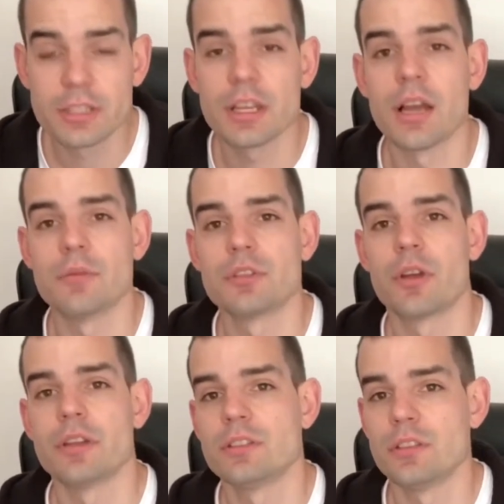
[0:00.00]
I was
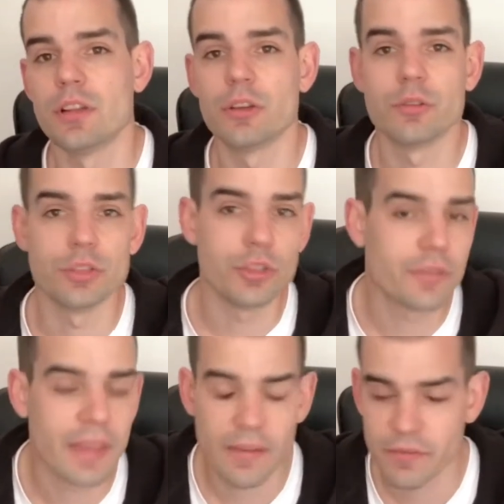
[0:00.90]
going to the local youth
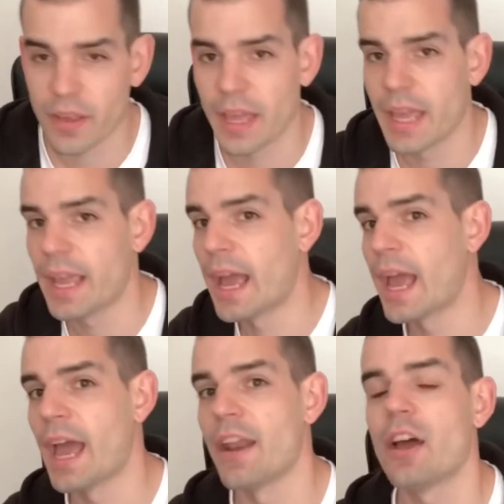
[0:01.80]
cafe
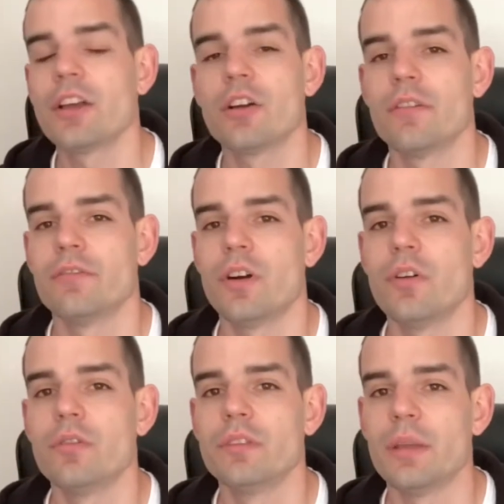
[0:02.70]
and I got
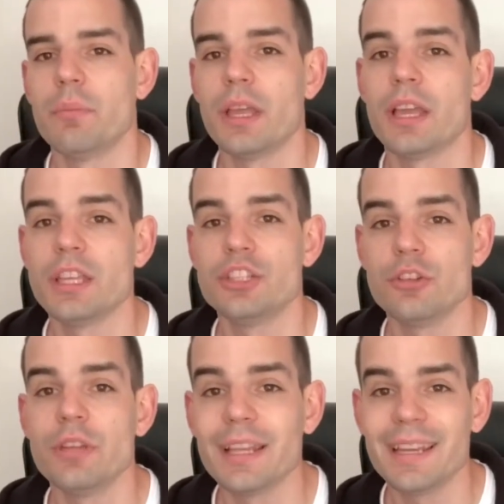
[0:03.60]
involved in being a
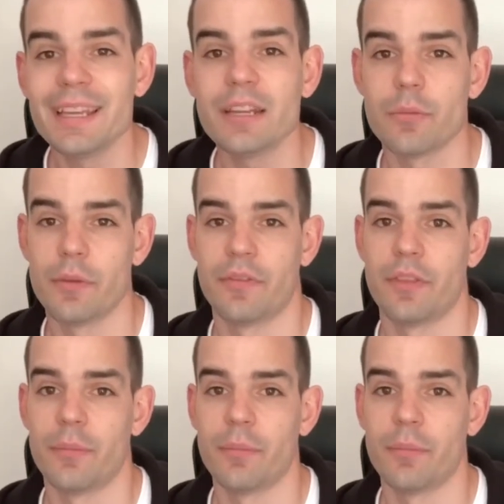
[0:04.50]
junior leader with them.